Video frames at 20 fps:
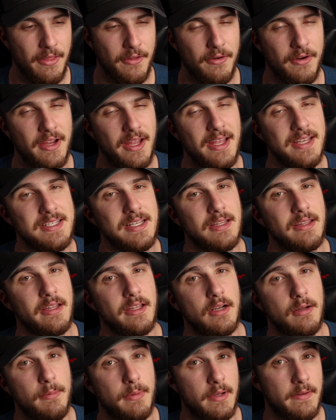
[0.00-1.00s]
there is a
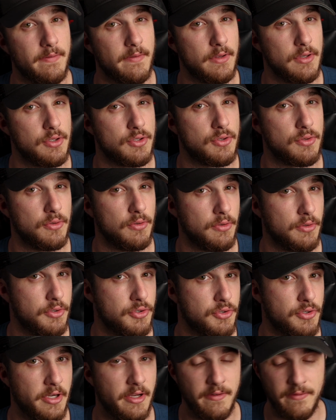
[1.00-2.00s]
little bit of controller
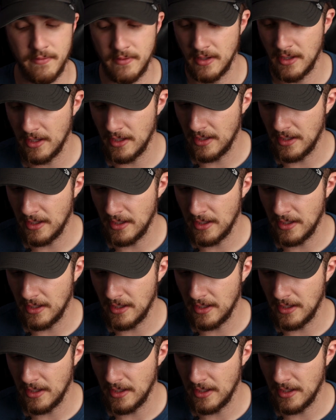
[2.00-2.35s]
drift.